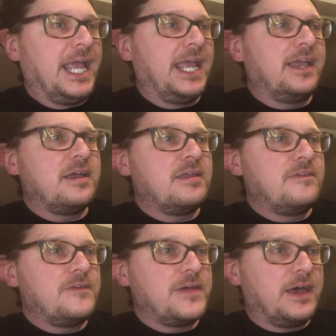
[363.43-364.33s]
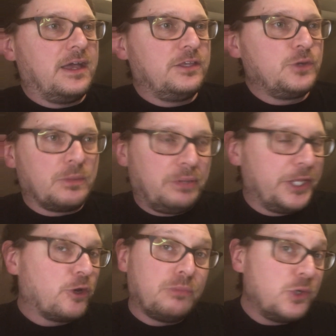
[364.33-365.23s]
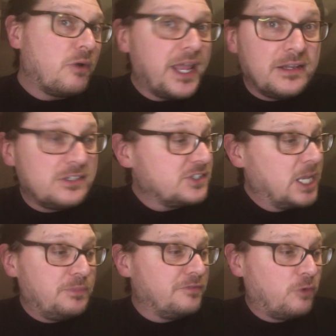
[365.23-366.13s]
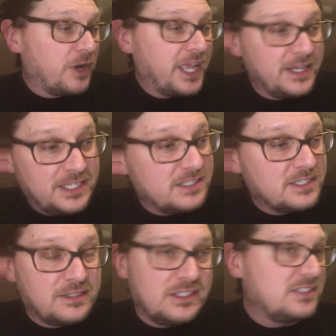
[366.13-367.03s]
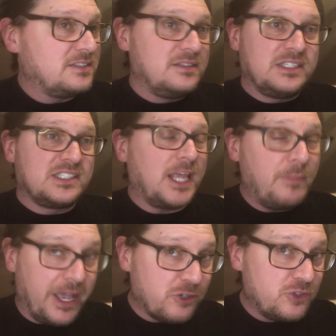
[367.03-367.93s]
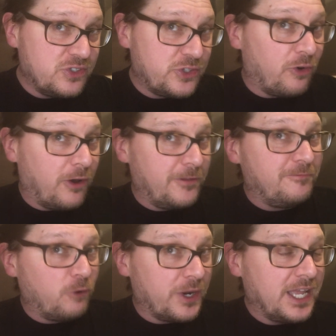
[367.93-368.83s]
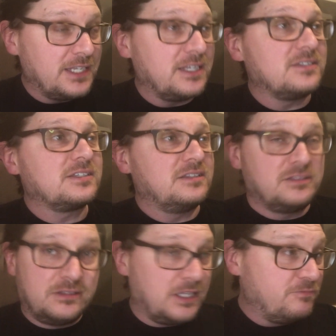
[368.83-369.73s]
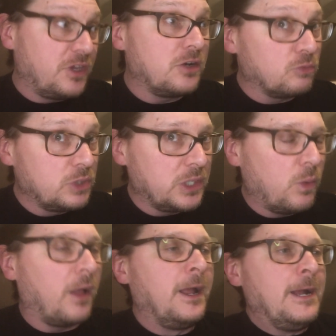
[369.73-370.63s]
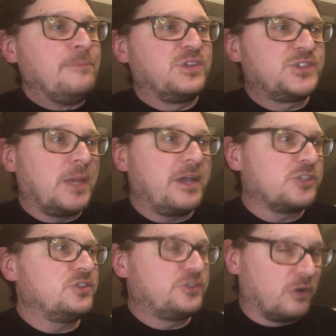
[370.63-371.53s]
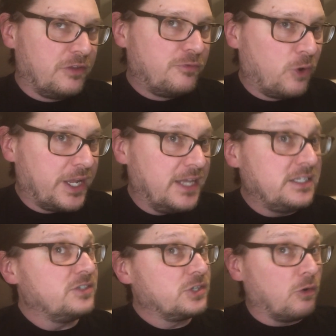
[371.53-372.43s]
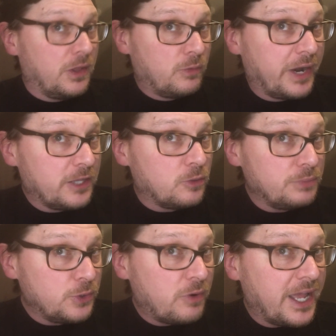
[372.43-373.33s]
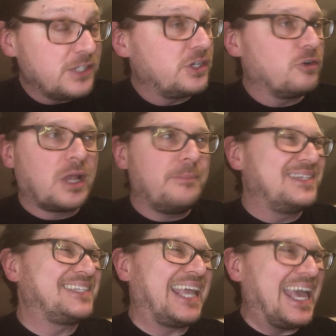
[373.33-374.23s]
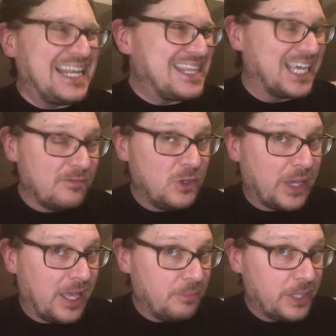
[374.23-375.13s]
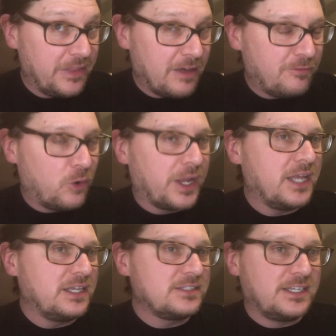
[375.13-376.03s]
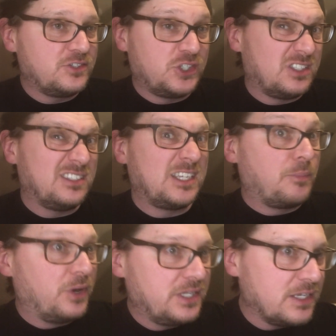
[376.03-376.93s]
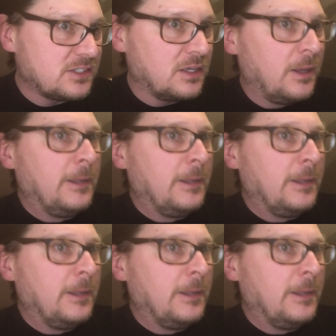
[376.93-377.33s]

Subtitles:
And you can play your Blu-ray and just keep the 4K disc, the same extras that are on the 4K disc. They've done it really well. The same extras that are on the 4K disc are on the regular Blu-ray, so you're not missing anything if you can't play that 4K disc. It's just a separate disc.